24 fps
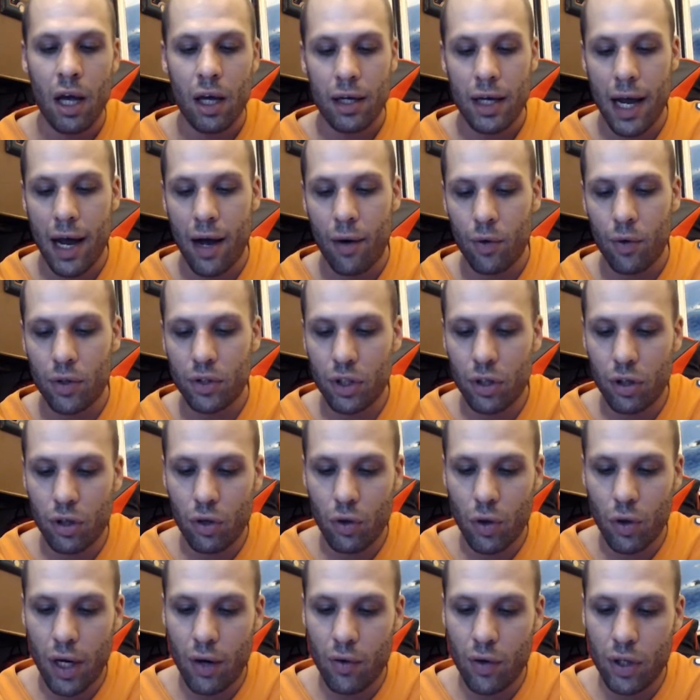Now, as the
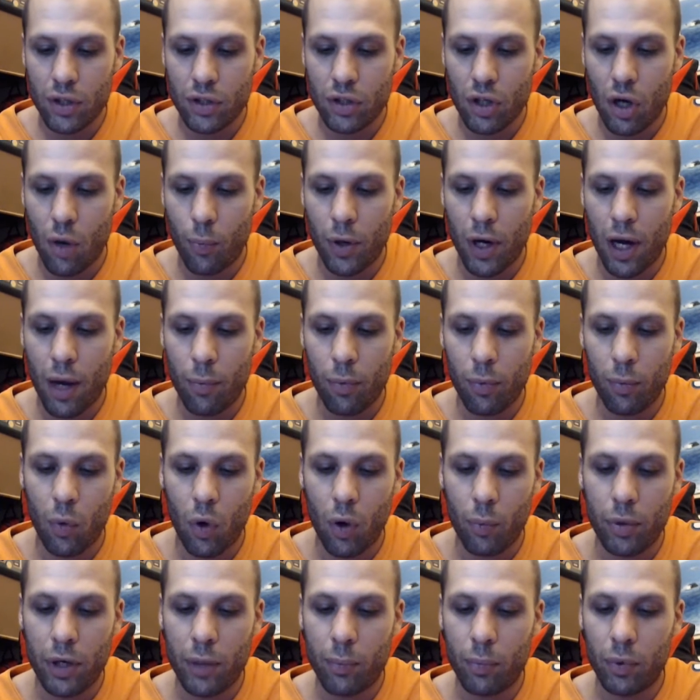new areas open up and
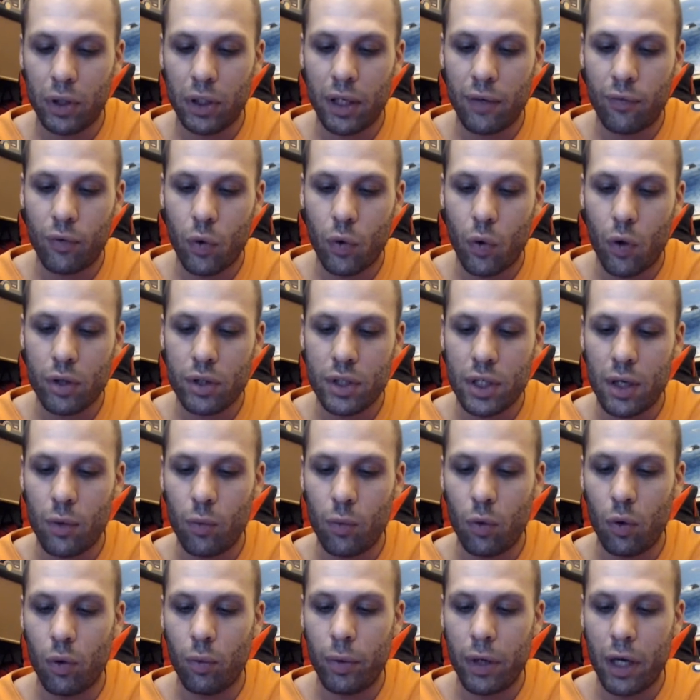more people leave quarantine,
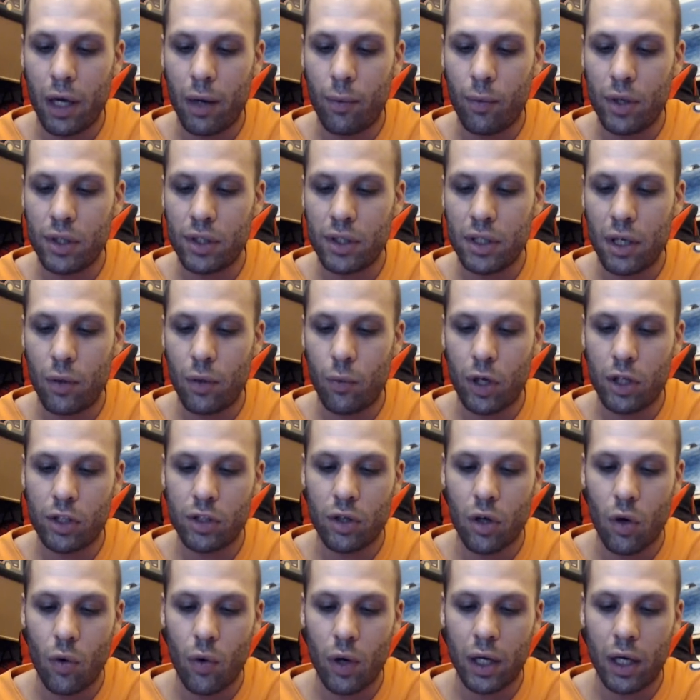we will be able to see what is
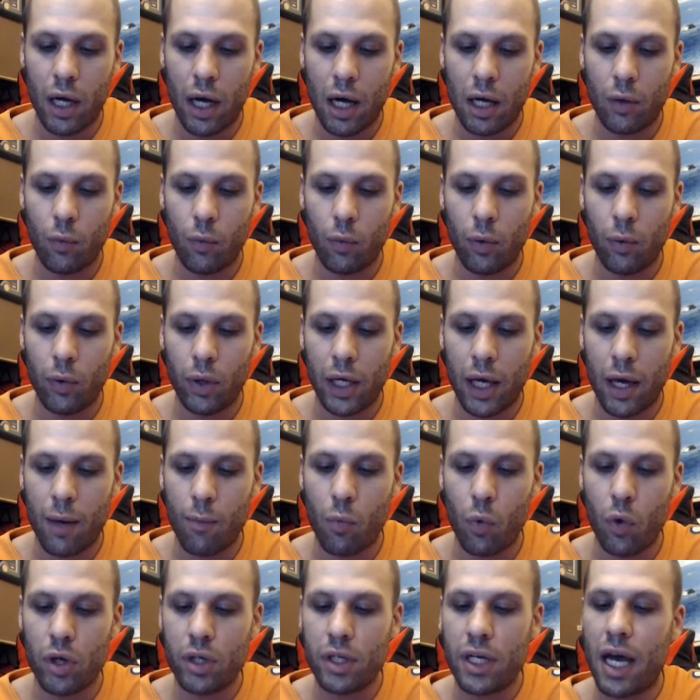going on, and we will get
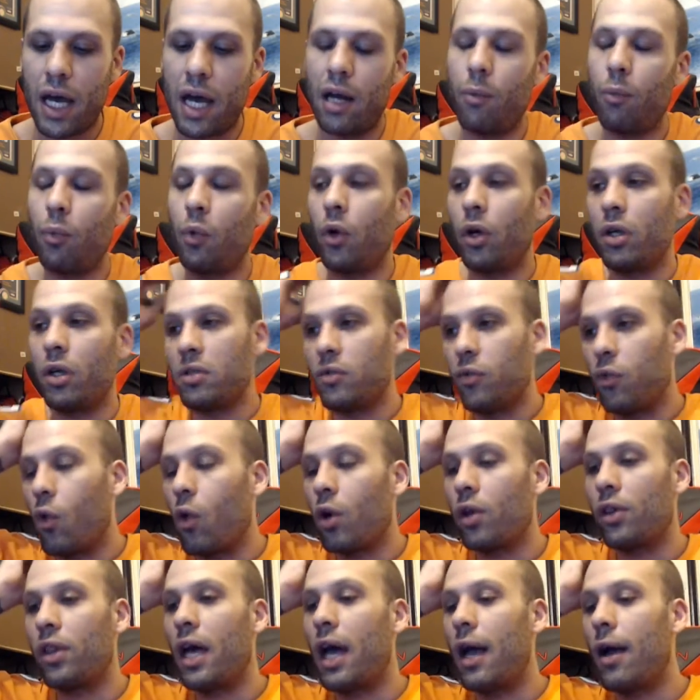more data points
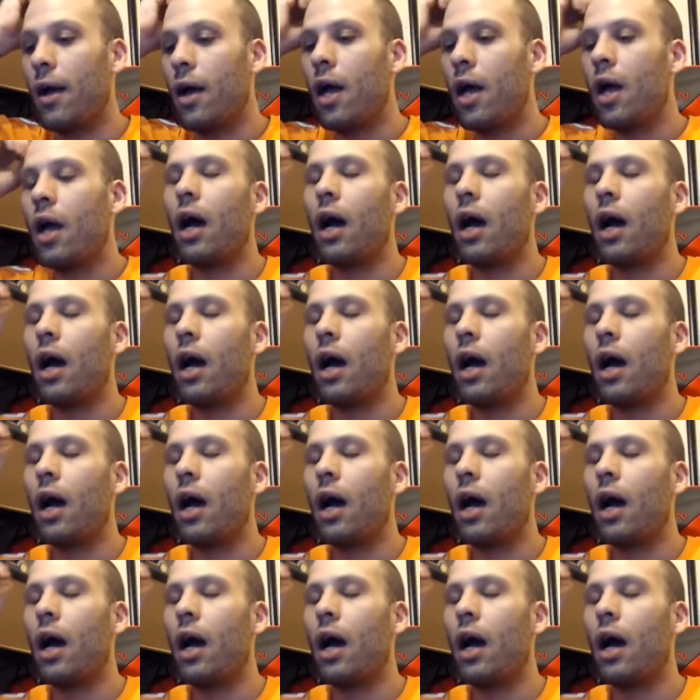for that.